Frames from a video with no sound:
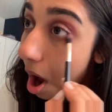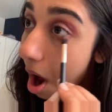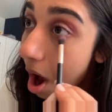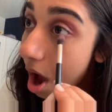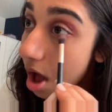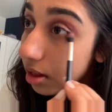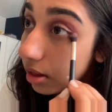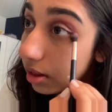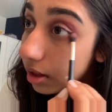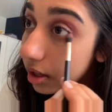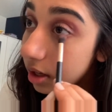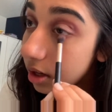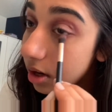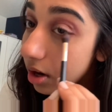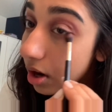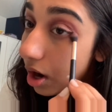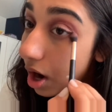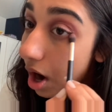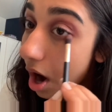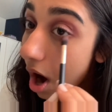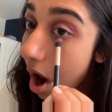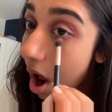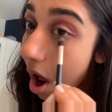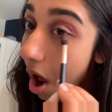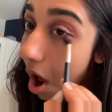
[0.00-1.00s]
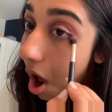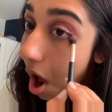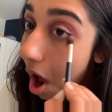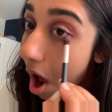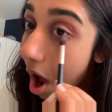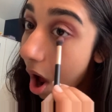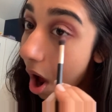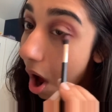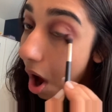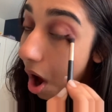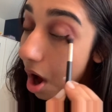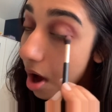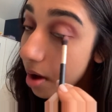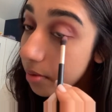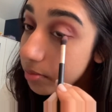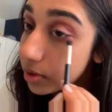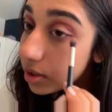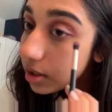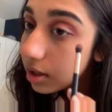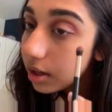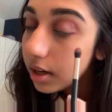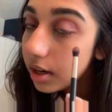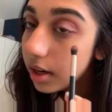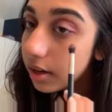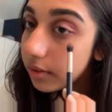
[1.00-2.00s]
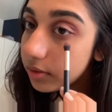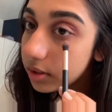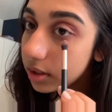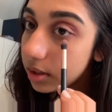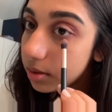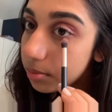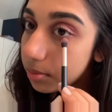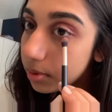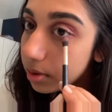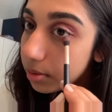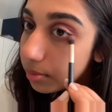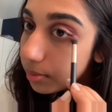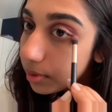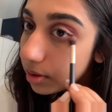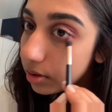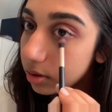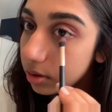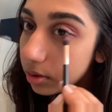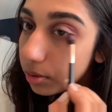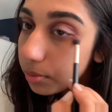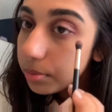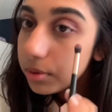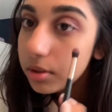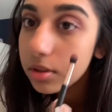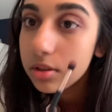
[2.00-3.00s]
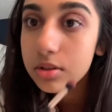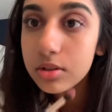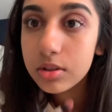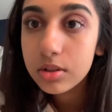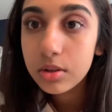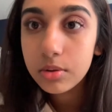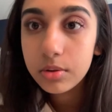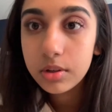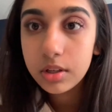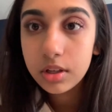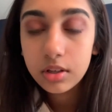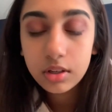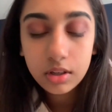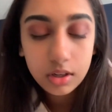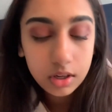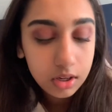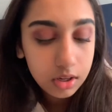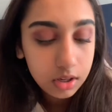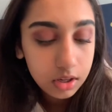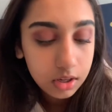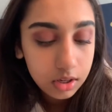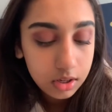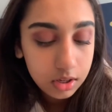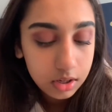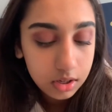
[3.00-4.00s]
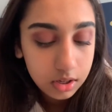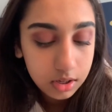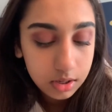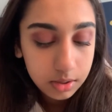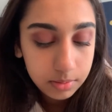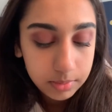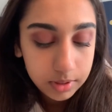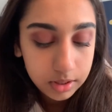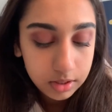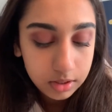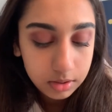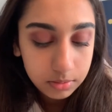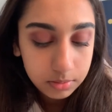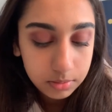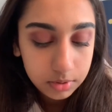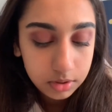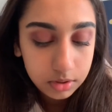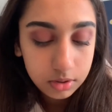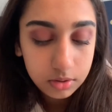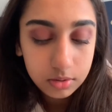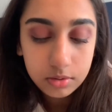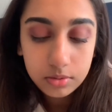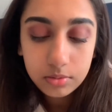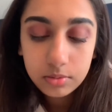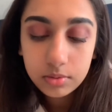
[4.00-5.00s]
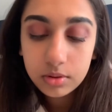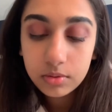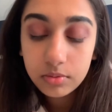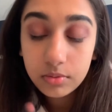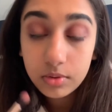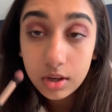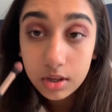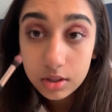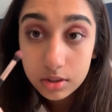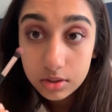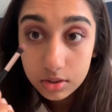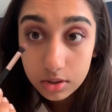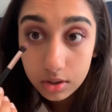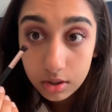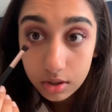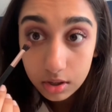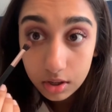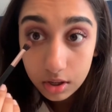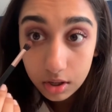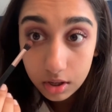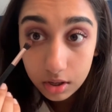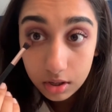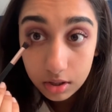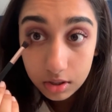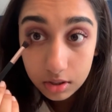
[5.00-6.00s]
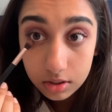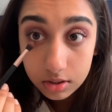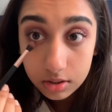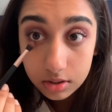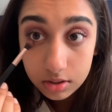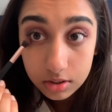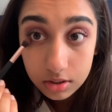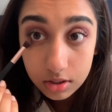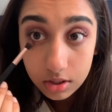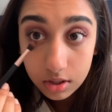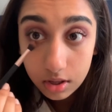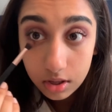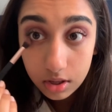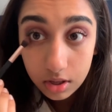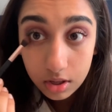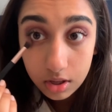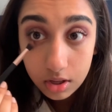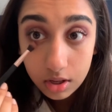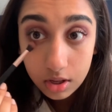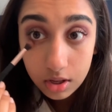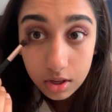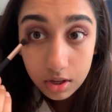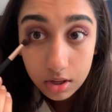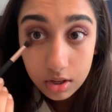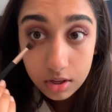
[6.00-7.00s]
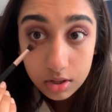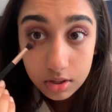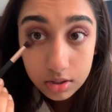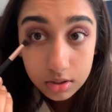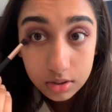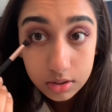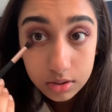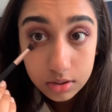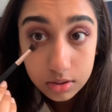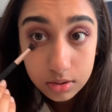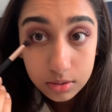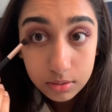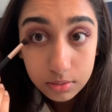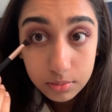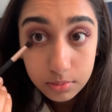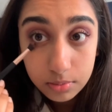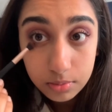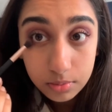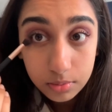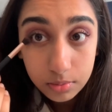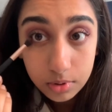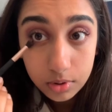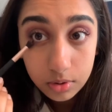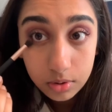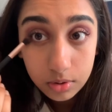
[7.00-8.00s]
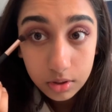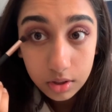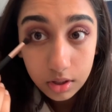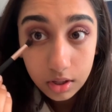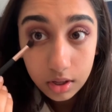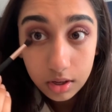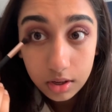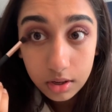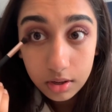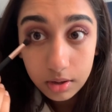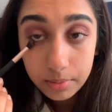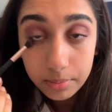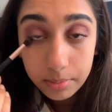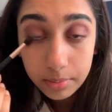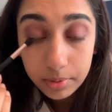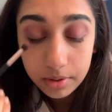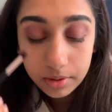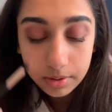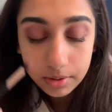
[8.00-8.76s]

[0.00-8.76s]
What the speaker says: later. I'm sorry, I have to keep my mouth open, it's so weird. And then I'm gonna go in with the Rockstar again, just smoke that up.